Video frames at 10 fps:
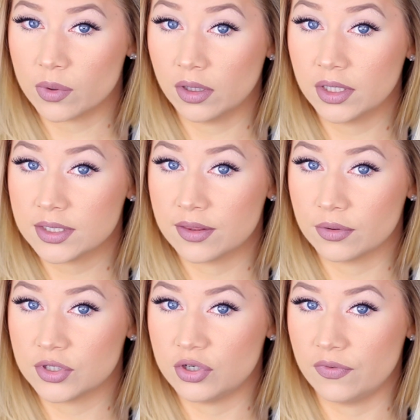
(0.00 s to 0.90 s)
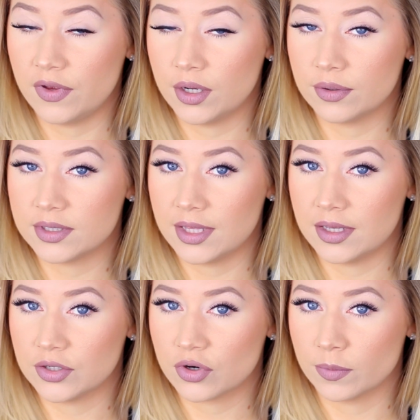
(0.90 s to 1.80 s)
So I'll list those two videos in
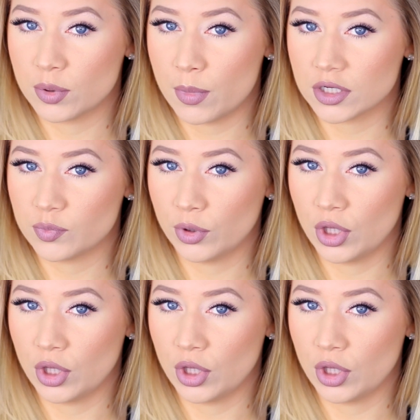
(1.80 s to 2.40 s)
the description box